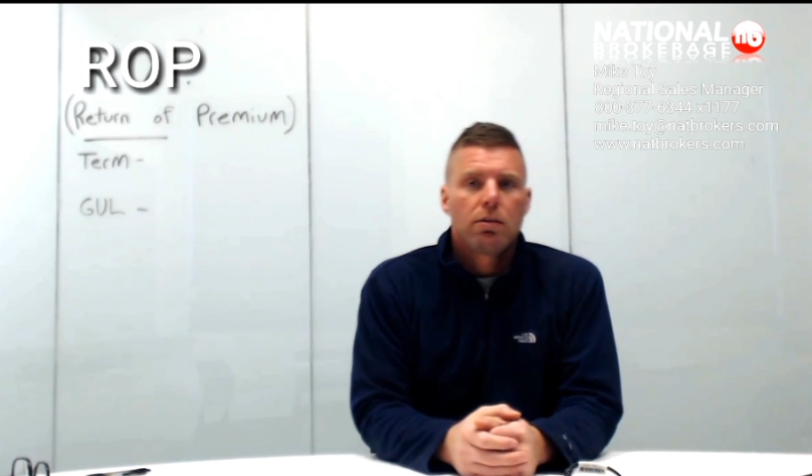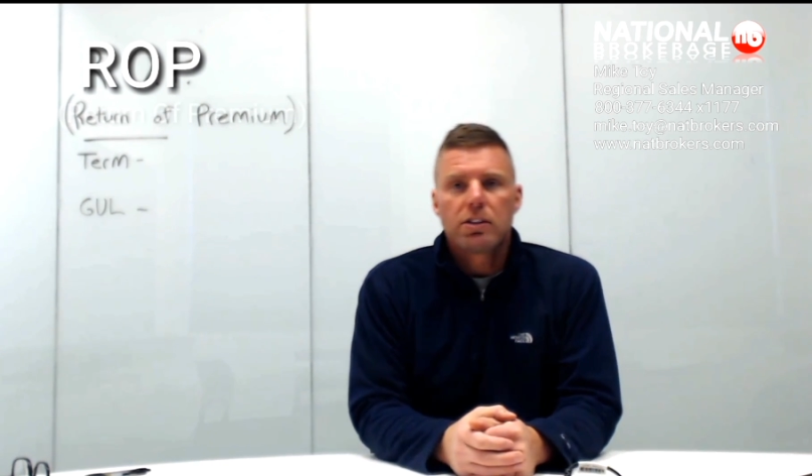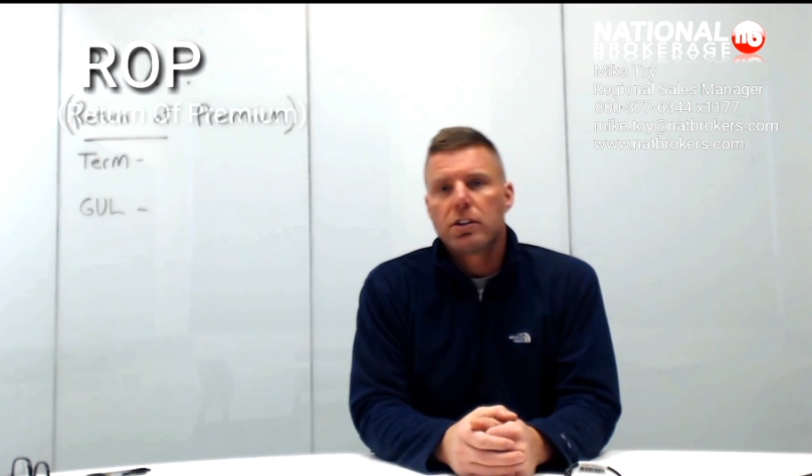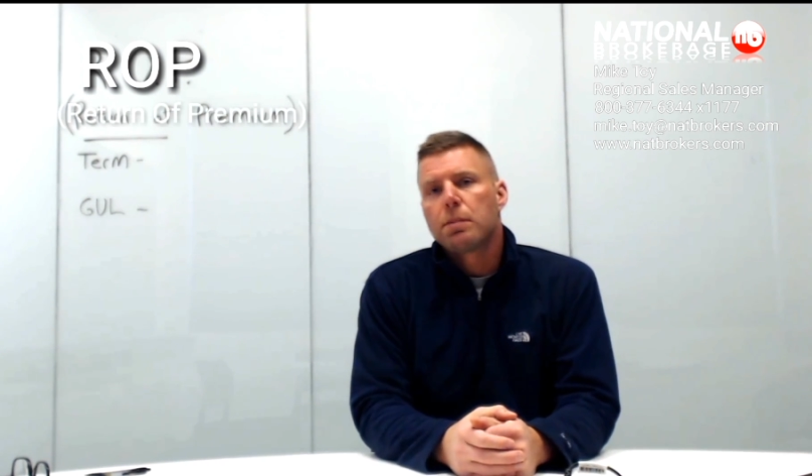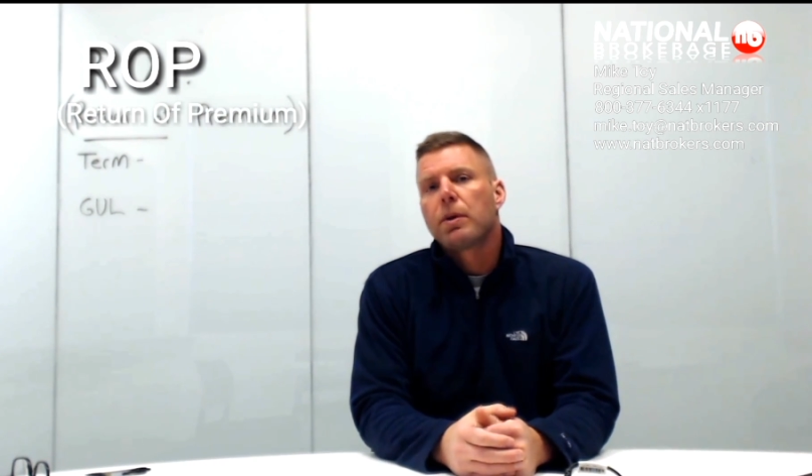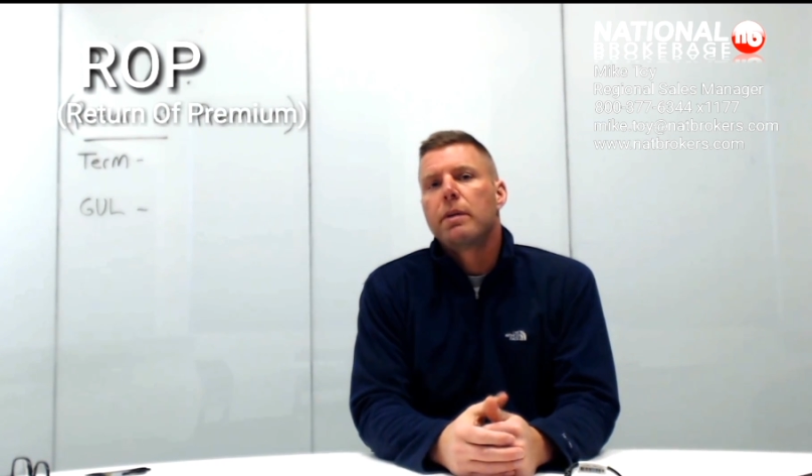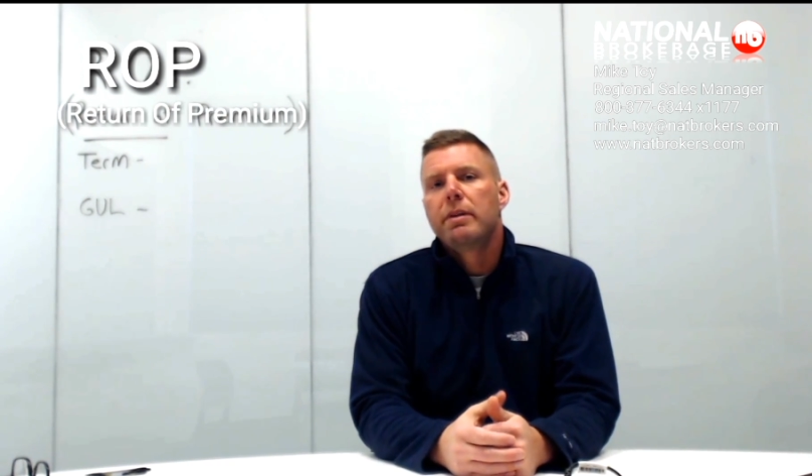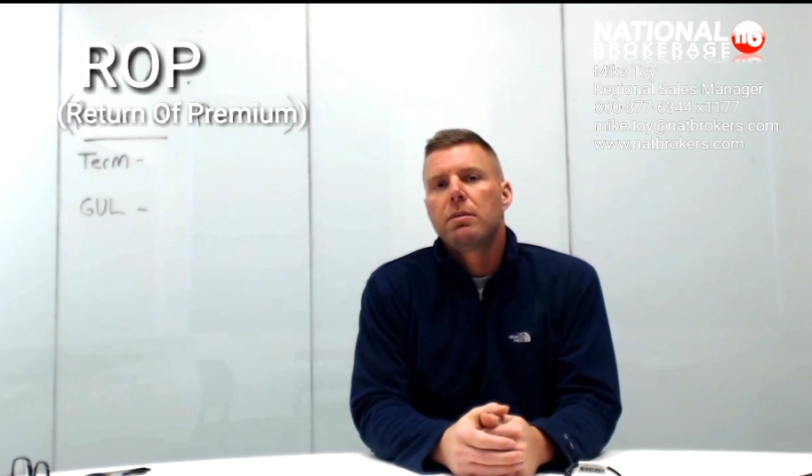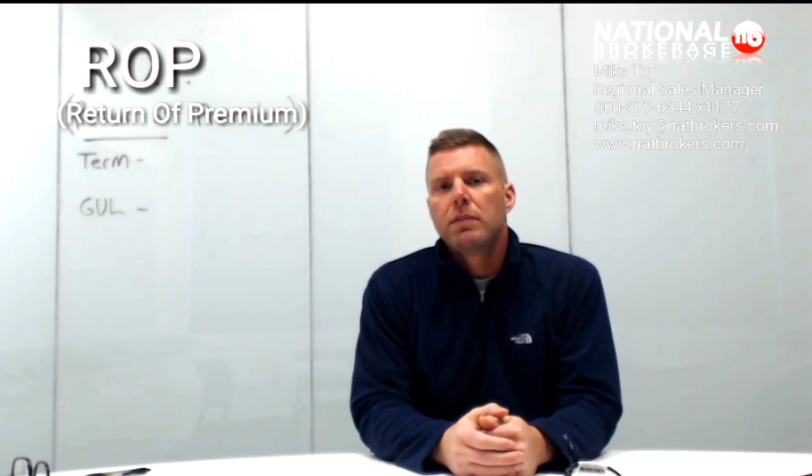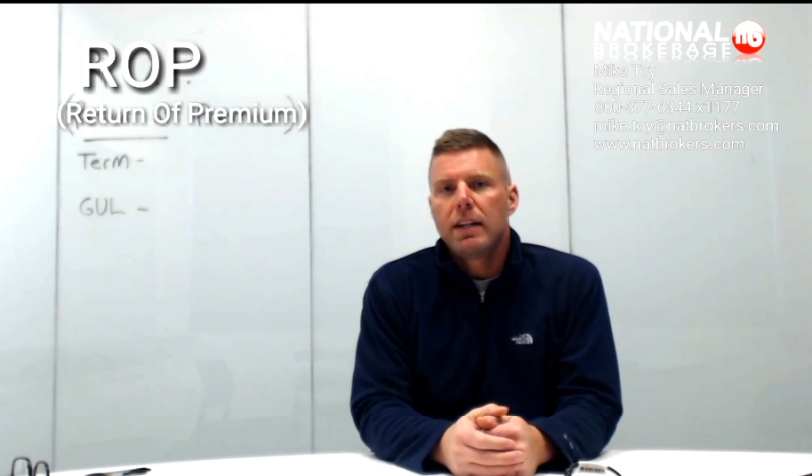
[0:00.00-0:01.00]
Return of
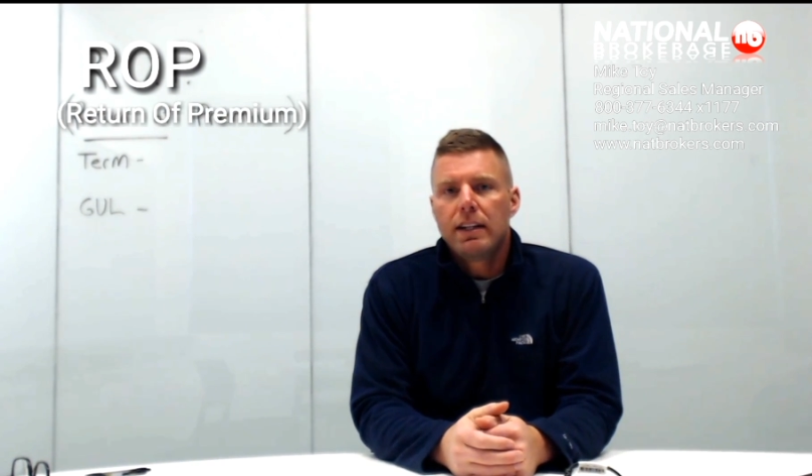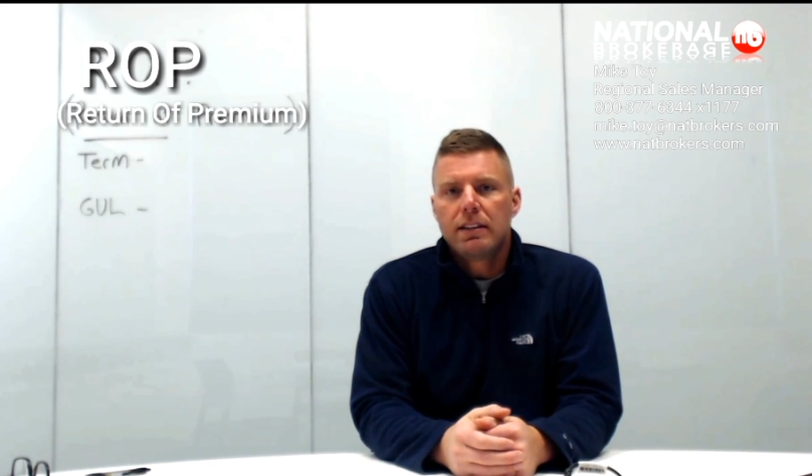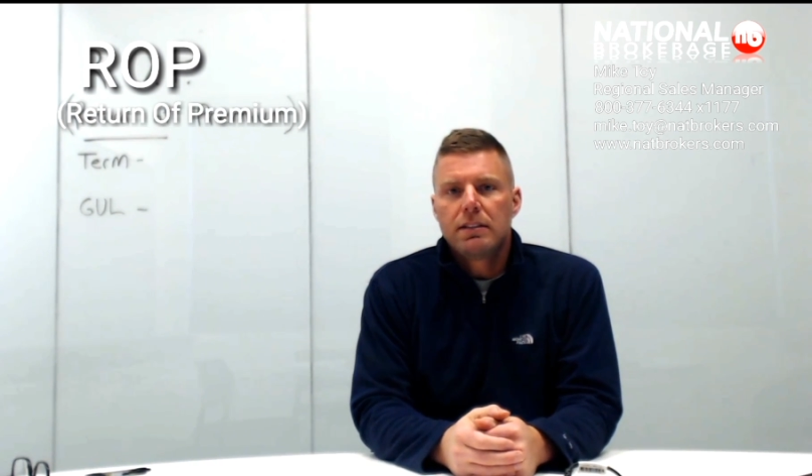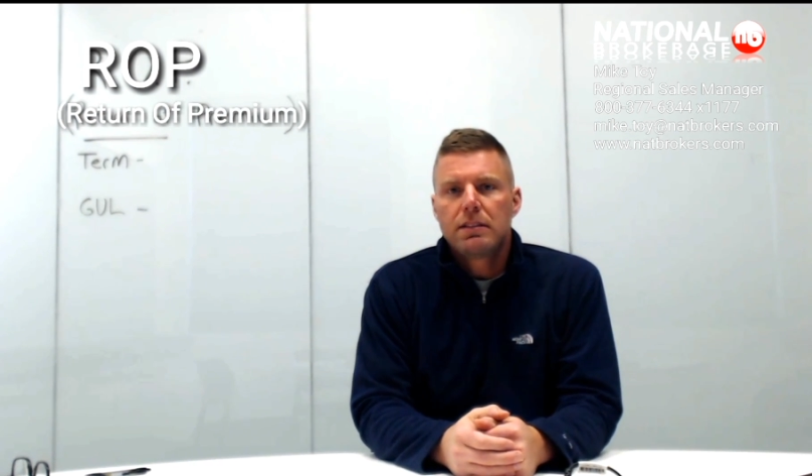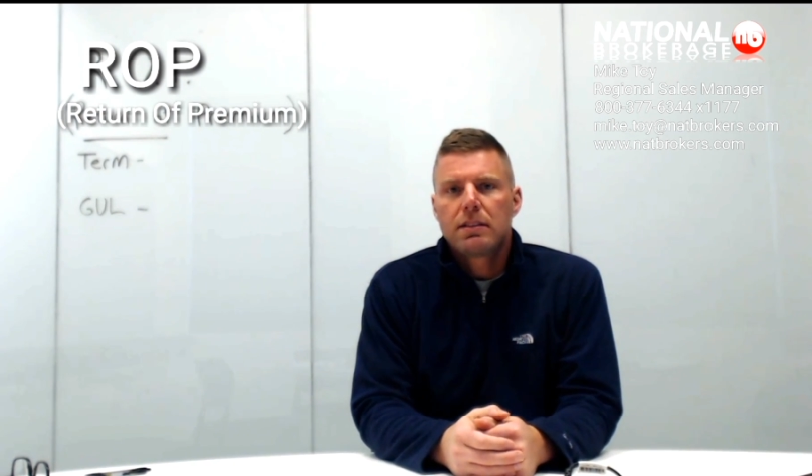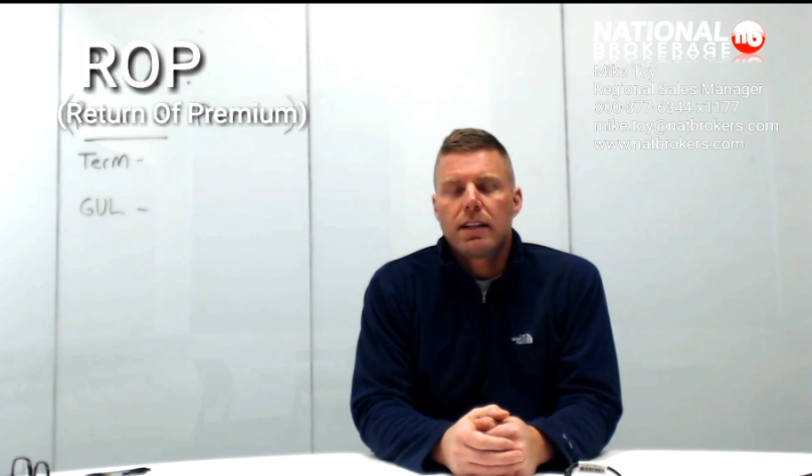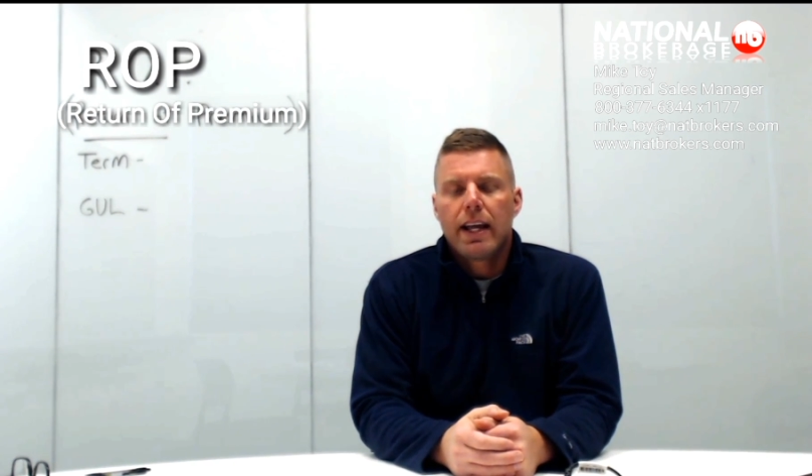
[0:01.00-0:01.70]
premium is